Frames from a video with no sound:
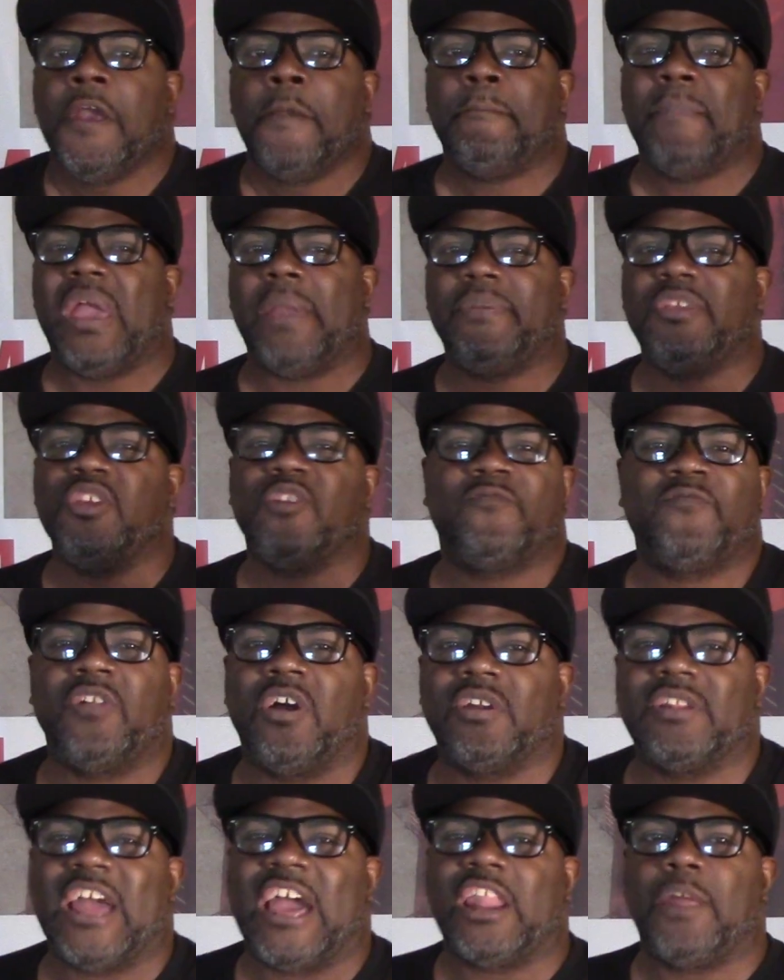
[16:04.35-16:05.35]
Maybe you
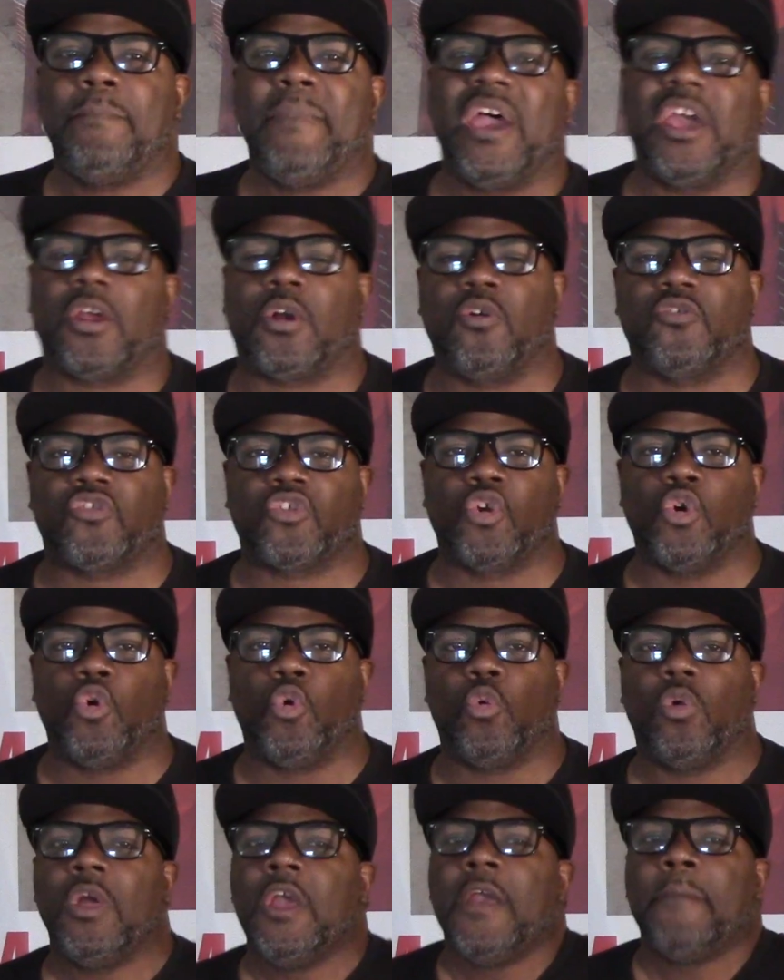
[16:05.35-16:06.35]
flunked out of medical
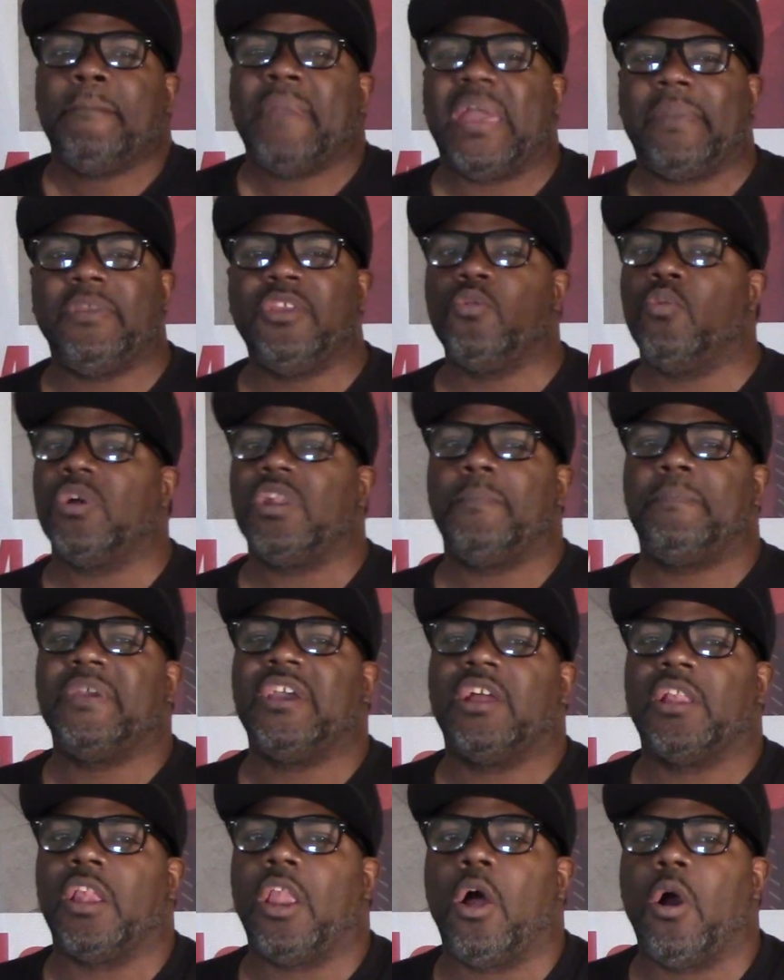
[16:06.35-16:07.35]
school. Maybe you want to
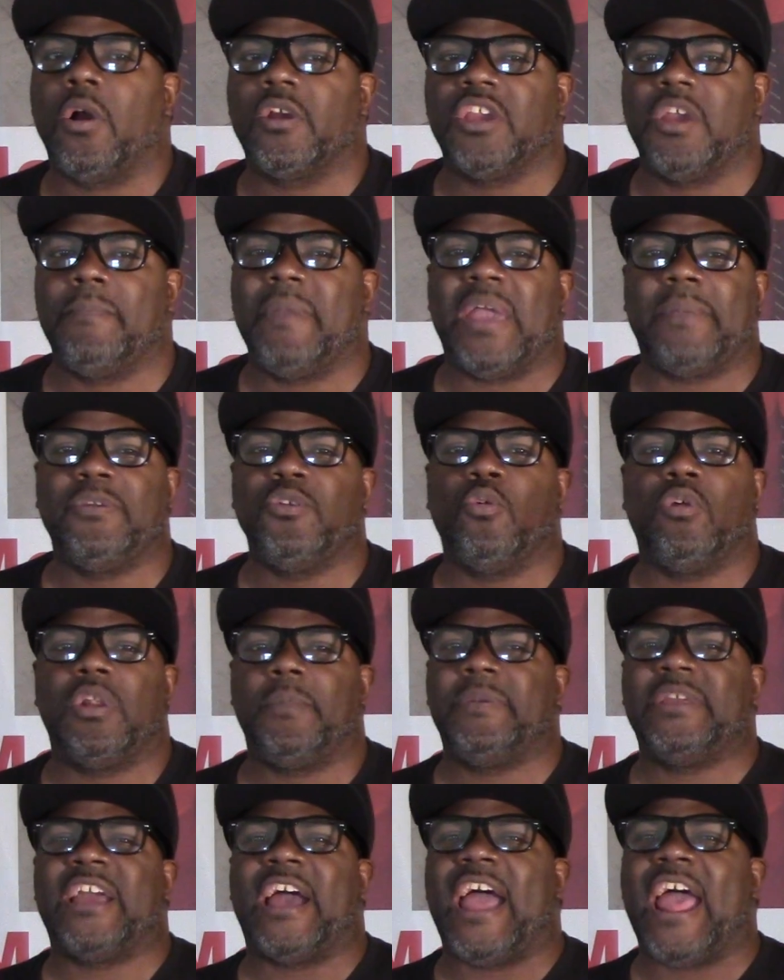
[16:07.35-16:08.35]
be a lawyer. Maybe you
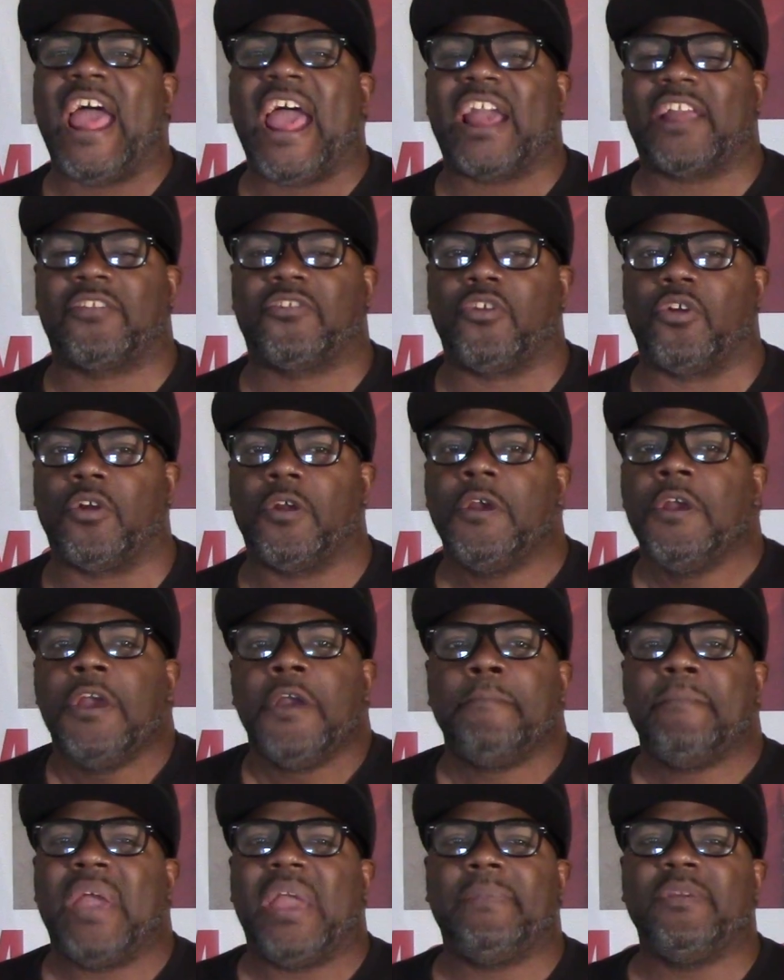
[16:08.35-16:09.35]
want to be an actor.
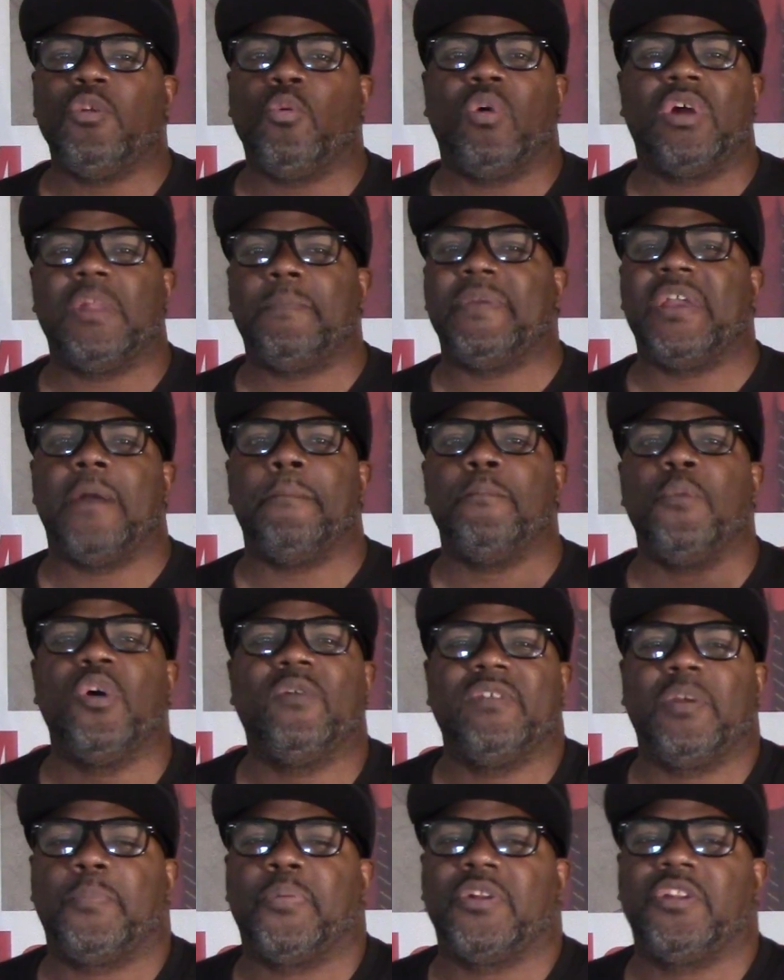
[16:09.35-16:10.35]
Maybe you want to be a
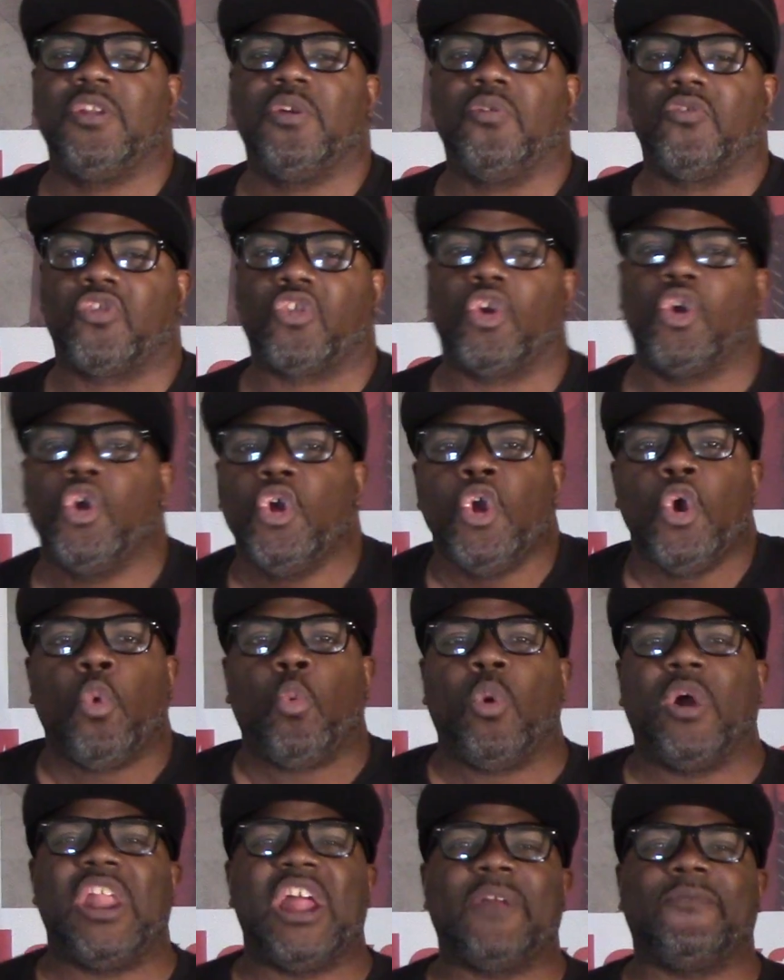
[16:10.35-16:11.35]
movie producer.
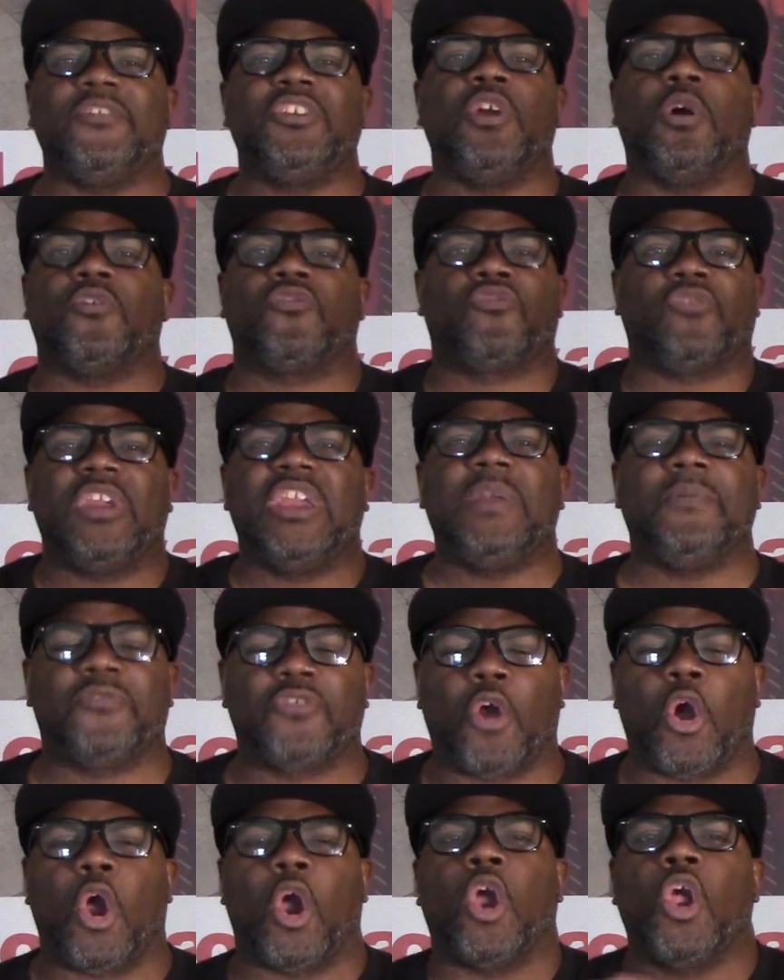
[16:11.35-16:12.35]
Whatever your dreams
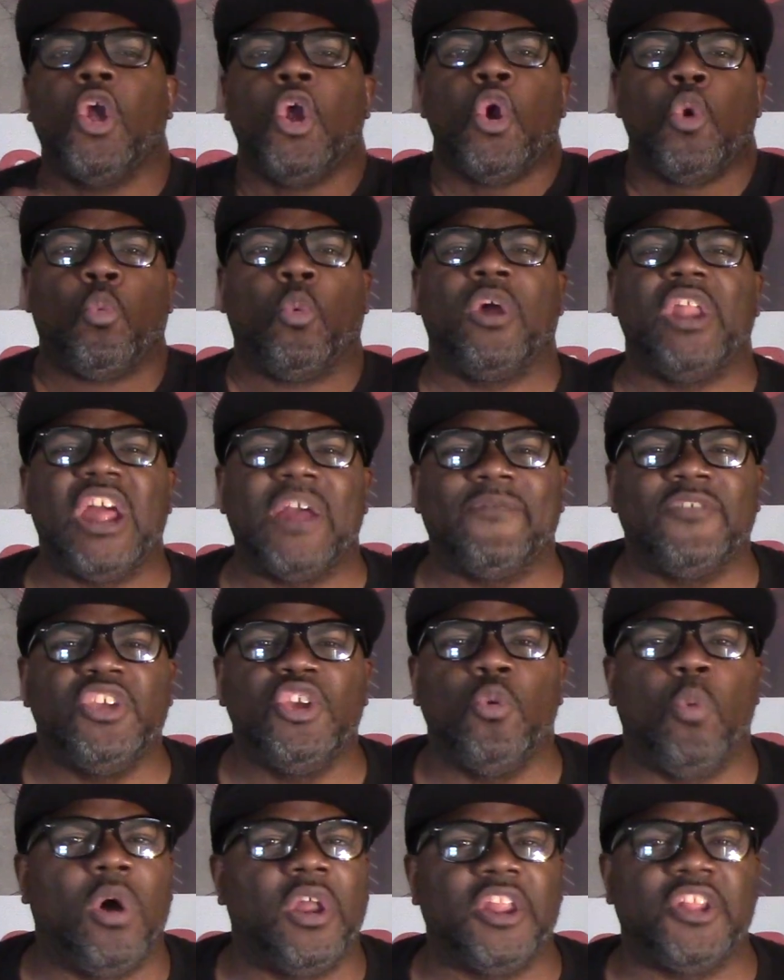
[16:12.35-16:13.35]
are, whatever
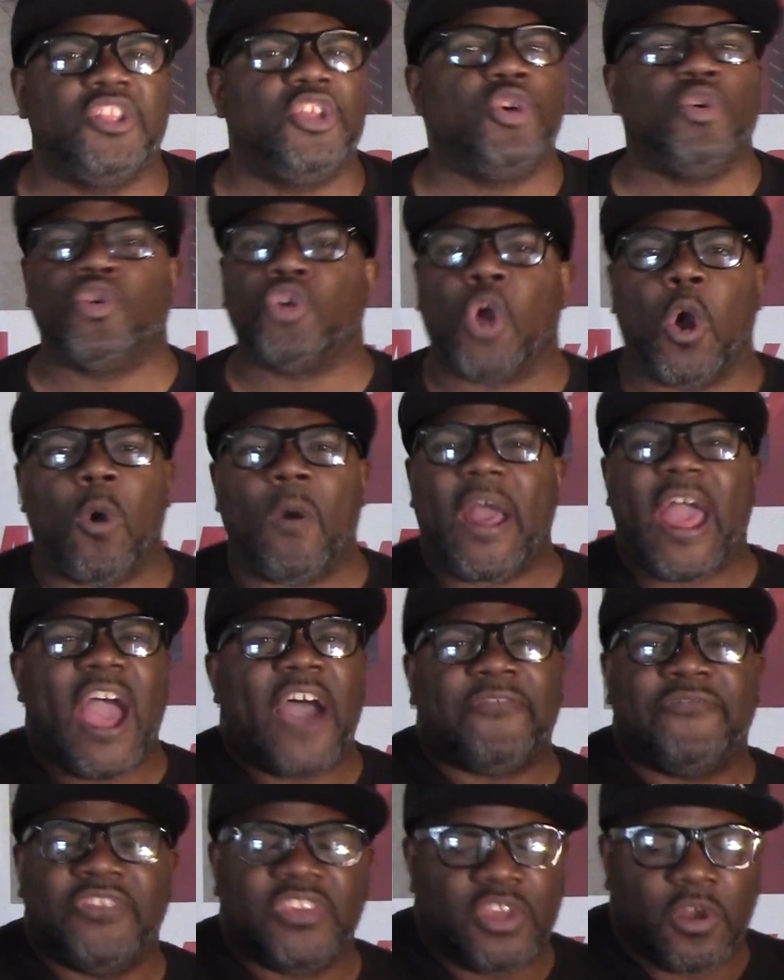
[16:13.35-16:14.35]
you want to do, go
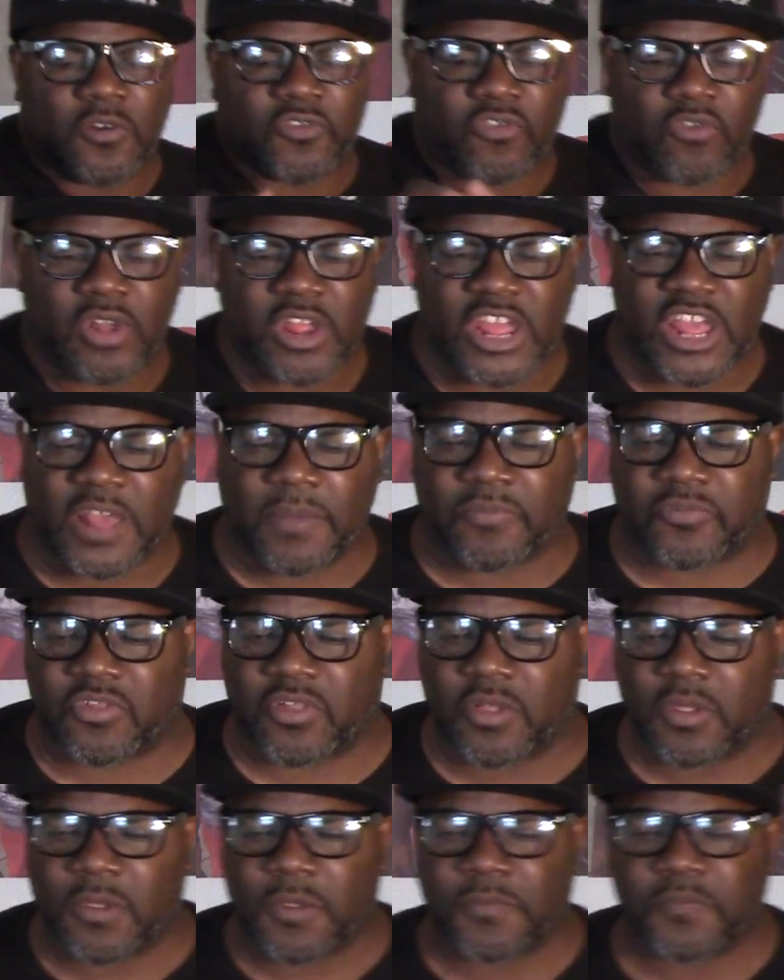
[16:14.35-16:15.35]
after your
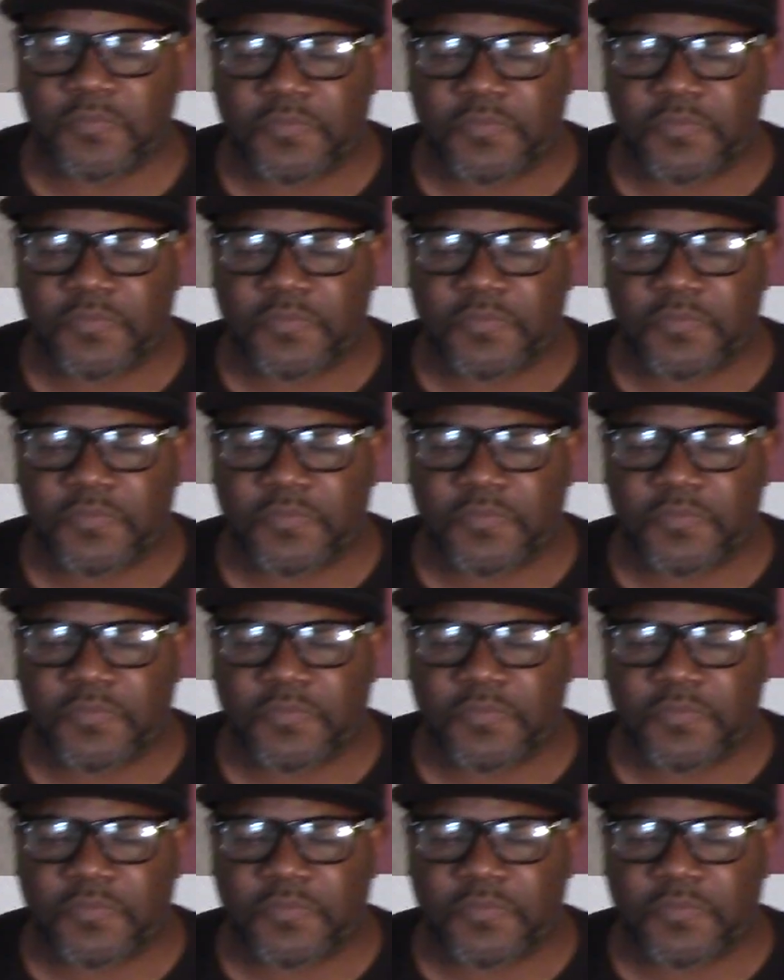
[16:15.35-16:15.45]
dreams.